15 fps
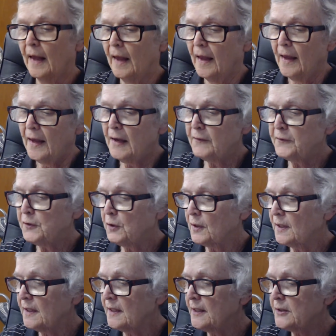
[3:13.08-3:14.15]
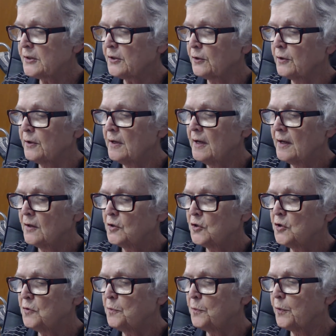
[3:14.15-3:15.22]
If you're a lizard,
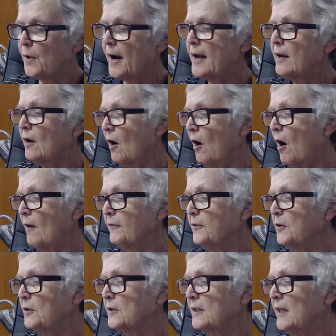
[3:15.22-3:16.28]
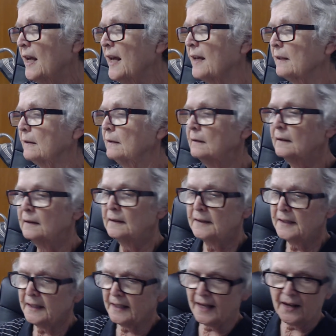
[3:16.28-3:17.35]
you break off your tail
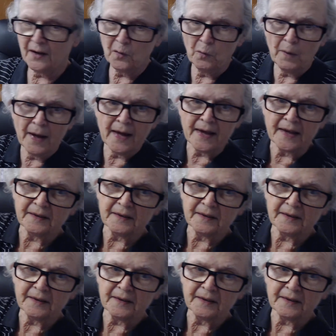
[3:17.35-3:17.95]
to get away.